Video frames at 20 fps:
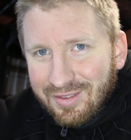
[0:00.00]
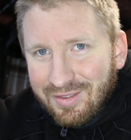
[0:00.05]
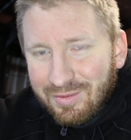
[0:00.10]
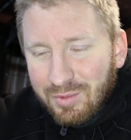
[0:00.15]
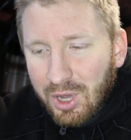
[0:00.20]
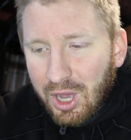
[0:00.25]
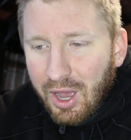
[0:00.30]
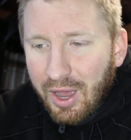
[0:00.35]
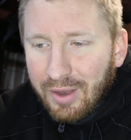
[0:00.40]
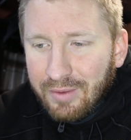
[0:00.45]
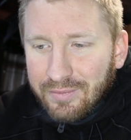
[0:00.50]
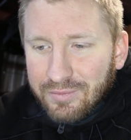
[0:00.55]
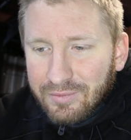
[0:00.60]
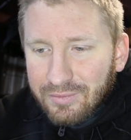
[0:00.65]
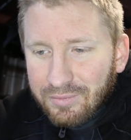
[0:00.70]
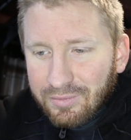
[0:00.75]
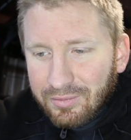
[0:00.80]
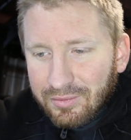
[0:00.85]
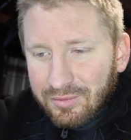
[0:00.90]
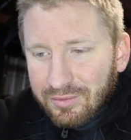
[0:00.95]
But,
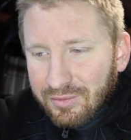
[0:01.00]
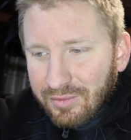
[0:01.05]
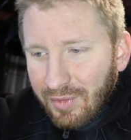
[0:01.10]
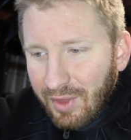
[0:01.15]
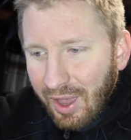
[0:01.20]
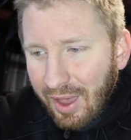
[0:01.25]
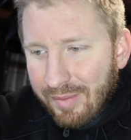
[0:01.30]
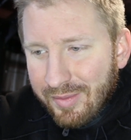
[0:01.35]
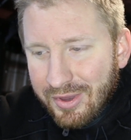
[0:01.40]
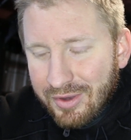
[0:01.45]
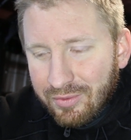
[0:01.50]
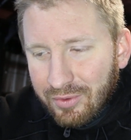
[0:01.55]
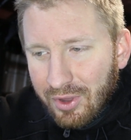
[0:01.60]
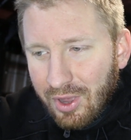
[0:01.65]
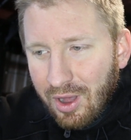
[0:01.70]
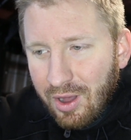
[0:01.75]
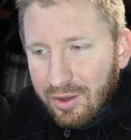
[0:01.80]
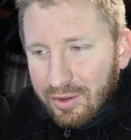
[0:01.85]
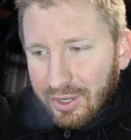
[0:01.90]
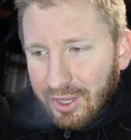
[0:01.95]
I mean, we
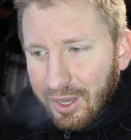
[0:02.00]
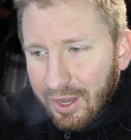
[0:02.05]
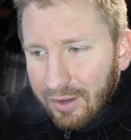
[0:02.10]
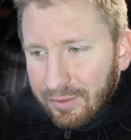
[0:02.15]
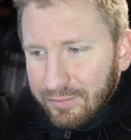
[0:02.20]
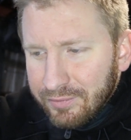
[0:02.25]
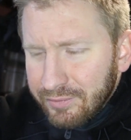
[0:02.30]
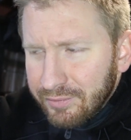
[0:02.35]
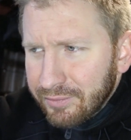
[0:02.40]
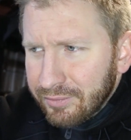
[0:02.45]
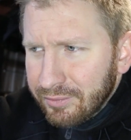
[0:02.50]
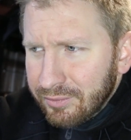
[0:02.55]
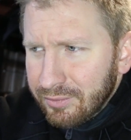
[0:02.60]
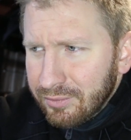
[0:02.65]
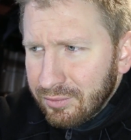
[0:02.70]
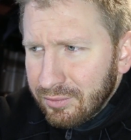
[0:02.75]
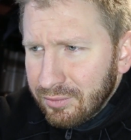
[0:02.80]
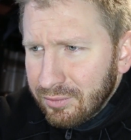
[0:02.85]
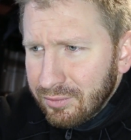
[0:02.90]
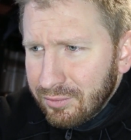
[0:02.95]
all get
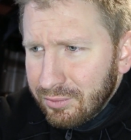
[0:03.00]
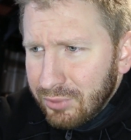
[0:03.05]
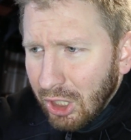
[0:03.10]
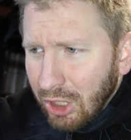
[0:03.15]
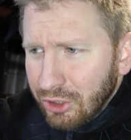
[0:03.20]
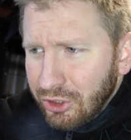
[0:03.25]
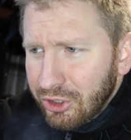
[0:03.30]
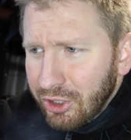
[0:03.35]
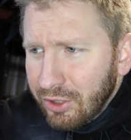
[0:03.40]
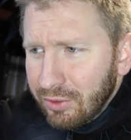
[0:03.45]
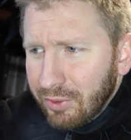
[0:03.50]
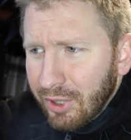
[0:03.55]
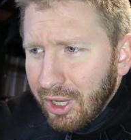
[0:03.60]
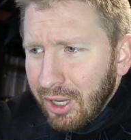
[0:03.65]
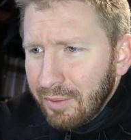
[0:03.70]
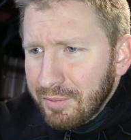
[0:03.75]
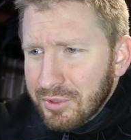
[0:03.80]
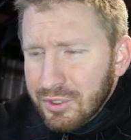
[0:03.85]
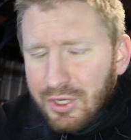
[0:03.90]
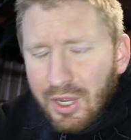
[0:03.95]
pussy
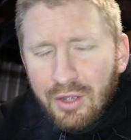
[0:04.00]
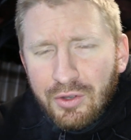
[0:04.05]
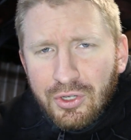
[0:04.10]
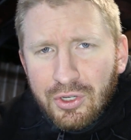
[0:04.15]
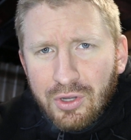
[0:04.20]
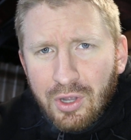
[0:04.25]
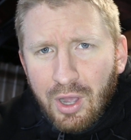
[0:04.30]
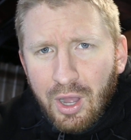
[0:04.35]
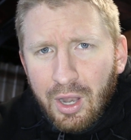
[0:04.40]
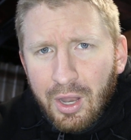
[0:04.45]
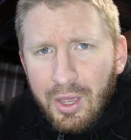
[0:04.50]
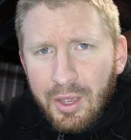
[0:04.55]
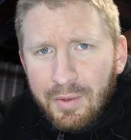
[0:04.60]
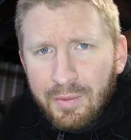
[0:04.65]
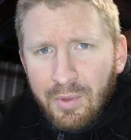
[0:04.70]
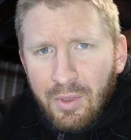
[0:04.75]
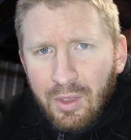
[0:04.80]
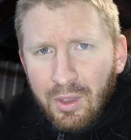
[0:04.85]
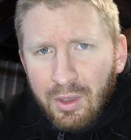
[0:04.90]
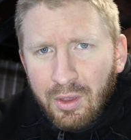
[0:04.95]
whipped, is that what you call it?
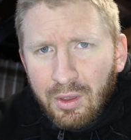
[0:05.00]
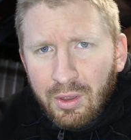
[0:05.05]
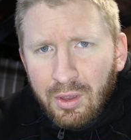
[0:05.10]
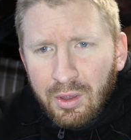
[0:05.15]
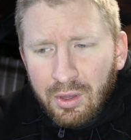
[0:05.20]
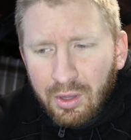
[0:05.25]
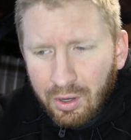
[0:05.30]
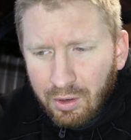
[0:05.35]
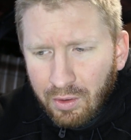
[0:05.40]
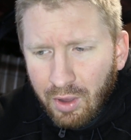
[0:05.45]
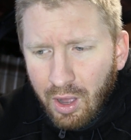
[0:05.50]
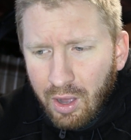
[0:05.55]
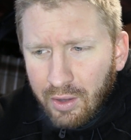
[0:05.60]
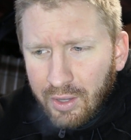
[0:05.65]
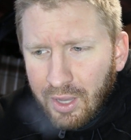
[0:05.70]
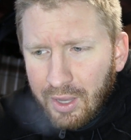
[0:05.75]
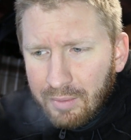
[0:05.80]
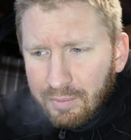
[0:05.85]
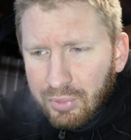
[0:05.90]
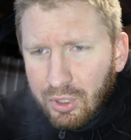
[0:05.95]
You know, we all
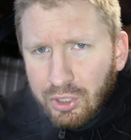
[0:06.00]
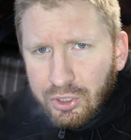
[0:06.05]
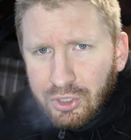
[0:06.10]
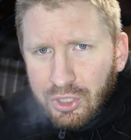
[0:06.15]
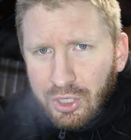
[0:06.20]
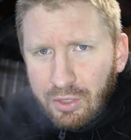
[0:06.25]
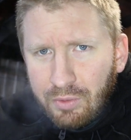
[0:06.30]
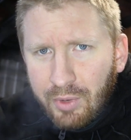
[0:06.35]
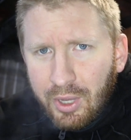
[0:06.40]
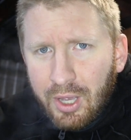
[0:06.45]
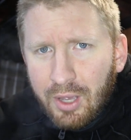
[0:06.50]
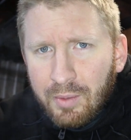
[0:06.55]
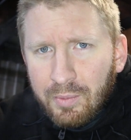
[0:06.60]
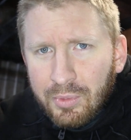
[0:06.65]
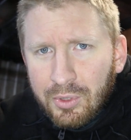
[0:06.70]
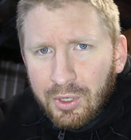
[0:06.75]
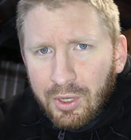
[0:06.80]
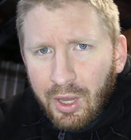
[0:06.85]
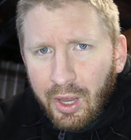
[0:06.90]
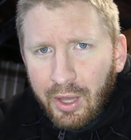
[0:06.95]
get pussy
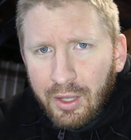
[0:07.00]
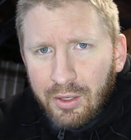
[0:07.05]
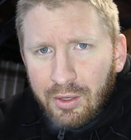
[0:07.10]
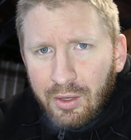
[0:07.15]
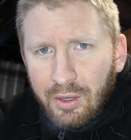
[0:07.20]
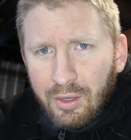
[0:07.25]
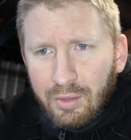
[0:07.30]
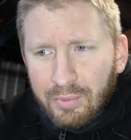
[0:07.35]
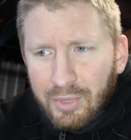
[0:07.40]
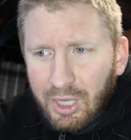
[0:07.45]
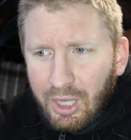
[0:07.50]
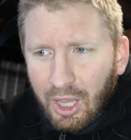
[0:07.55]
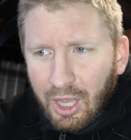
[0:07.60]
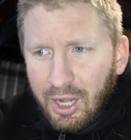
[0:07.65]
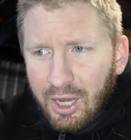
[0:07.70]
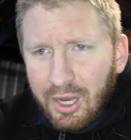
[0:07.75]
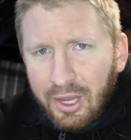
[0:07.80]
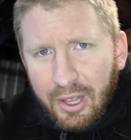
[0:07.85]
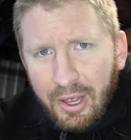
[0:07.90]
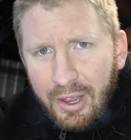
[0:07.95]
whipped at the
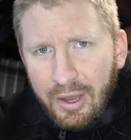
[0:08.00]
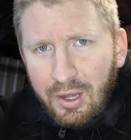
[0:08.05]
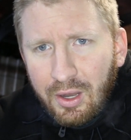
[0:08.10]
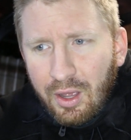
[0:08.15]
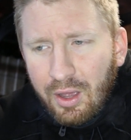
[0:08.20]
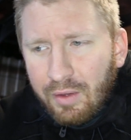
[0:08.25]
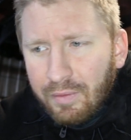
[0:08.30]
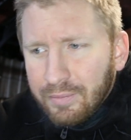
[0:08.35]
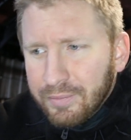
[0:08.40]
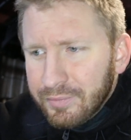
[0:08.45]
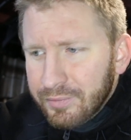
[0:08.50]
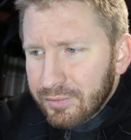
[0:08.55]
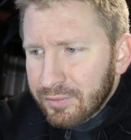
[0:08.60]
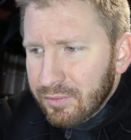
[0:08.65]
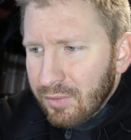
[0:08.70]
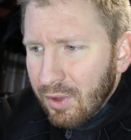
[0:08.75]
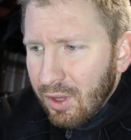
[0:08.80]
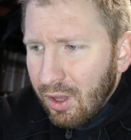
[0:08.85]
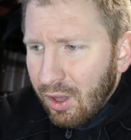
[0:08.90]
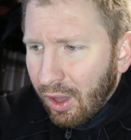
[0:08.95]
beginning, kind of.
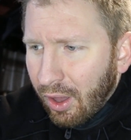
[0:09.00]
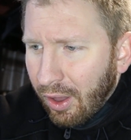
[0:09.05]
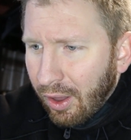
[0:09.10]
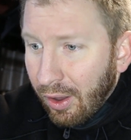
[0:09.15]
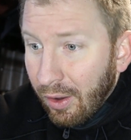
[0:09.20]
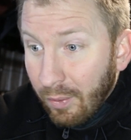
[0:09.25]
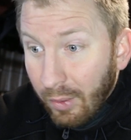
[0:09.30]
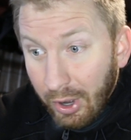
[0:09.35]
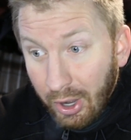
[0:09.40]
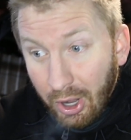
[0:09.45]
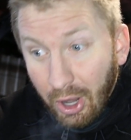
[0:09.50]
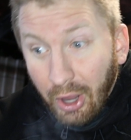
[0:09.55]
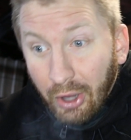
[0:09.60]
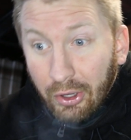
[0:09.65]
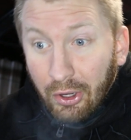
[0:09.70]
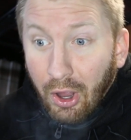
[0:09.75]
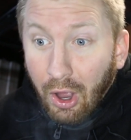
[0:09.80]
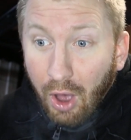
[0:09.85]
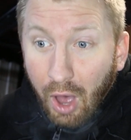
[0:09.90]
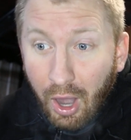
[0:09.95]
Where you're
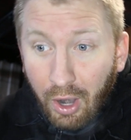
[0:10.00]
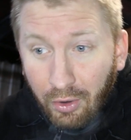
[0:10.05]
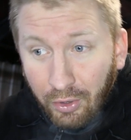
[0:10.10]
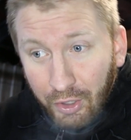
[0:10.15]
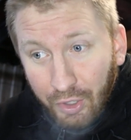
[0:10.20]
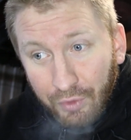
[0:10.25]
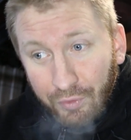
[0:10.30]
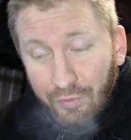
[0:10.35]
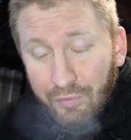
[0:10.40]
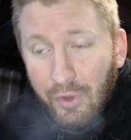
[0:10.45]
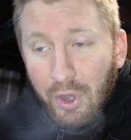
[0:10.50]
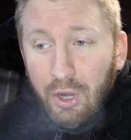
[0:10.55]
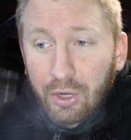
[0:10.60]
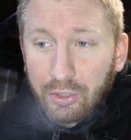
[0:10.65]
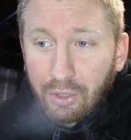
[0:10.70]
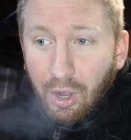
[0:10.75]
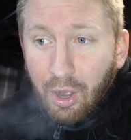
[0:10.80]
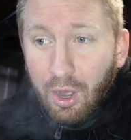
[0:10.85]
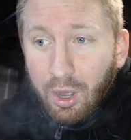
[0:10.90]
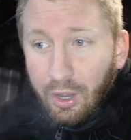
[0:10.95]
like, oh, I don't give a
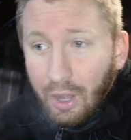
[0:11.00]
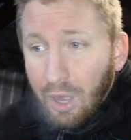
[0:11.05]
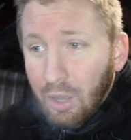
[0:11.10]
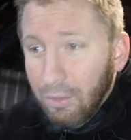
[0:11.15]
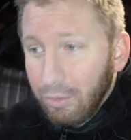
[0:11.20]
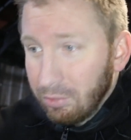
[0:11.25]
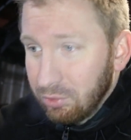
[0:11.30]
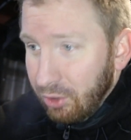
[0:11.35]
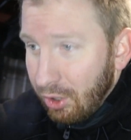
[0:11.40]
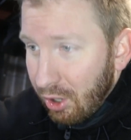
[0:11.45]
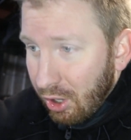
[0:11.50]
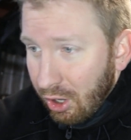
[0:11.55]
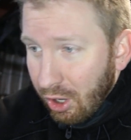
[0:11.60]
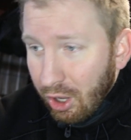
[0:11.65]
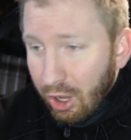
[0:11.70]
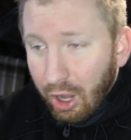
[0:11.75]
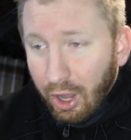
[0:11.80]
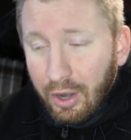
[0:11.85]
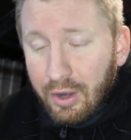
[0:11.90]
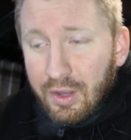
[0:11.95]
fuck, dog.
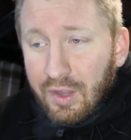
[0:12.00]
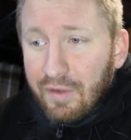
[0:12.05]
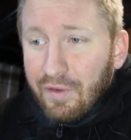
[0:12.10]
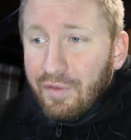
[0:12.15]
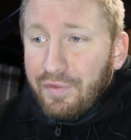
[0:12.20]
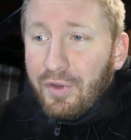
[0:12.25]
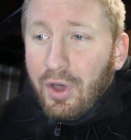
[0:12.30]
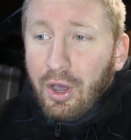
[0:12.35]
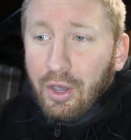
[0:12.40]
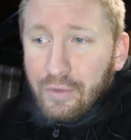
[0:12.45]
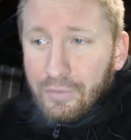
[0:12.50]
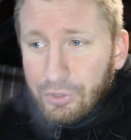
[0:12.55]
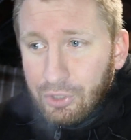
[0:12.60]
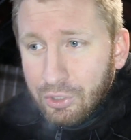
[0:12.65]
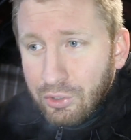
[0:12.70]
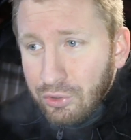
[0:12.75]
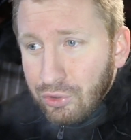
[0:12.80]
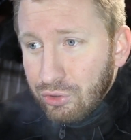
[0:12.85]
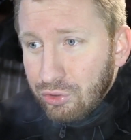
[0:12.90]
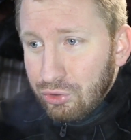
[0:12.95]
I don't give a fuck if
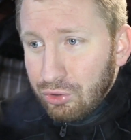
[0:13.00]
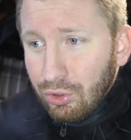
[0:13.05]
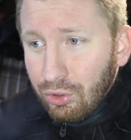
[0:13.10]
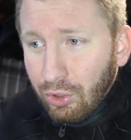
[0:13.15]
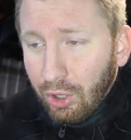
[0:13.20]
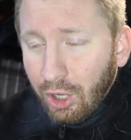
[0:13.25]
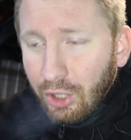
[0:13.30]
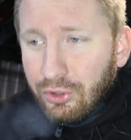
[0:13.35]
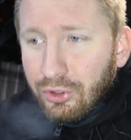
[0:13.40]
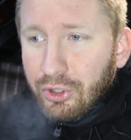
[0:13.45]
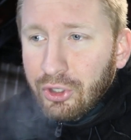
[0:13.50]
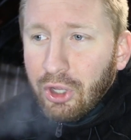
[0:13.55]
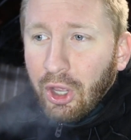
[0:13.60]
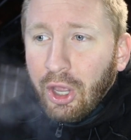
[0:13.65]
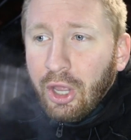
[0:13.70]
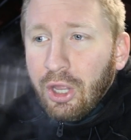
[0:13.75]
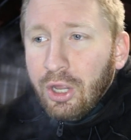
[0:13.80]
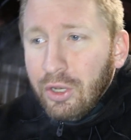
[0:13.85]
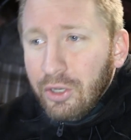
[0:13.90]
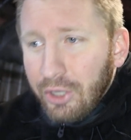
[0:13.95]
she's
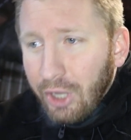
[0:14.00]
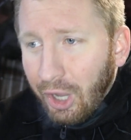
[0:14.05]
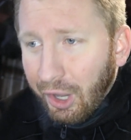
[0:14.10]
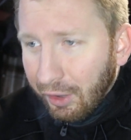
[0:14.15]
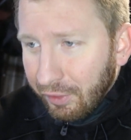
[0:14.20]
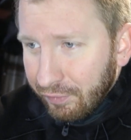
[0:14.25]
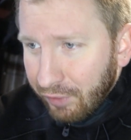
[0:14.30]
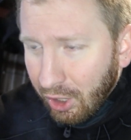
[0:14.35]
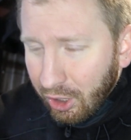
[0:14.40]
$200K in debt.